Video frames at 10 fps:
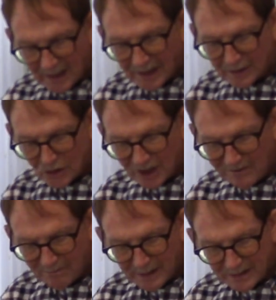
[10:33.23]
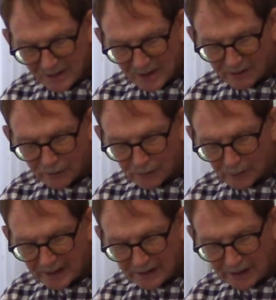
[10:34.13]
Achievements in the
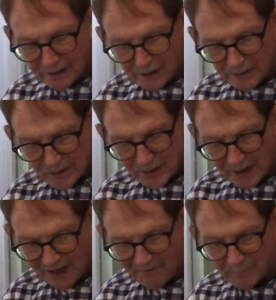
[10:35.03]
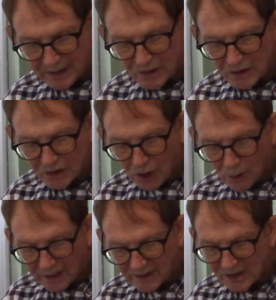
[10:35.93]
three years have been
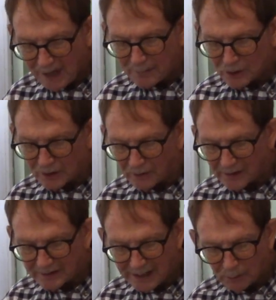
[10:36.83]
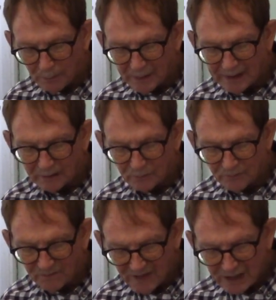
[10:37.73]
so exceptional that they were being
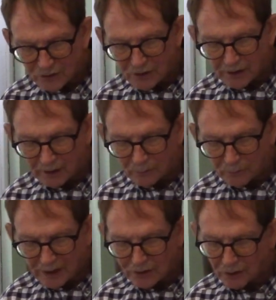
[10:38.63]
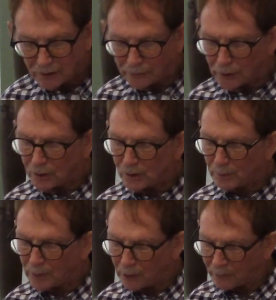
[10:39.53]
featured on regional news
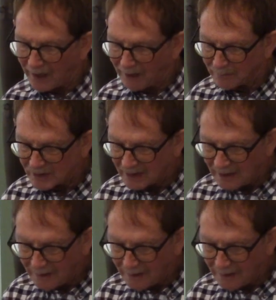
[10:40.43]
programs.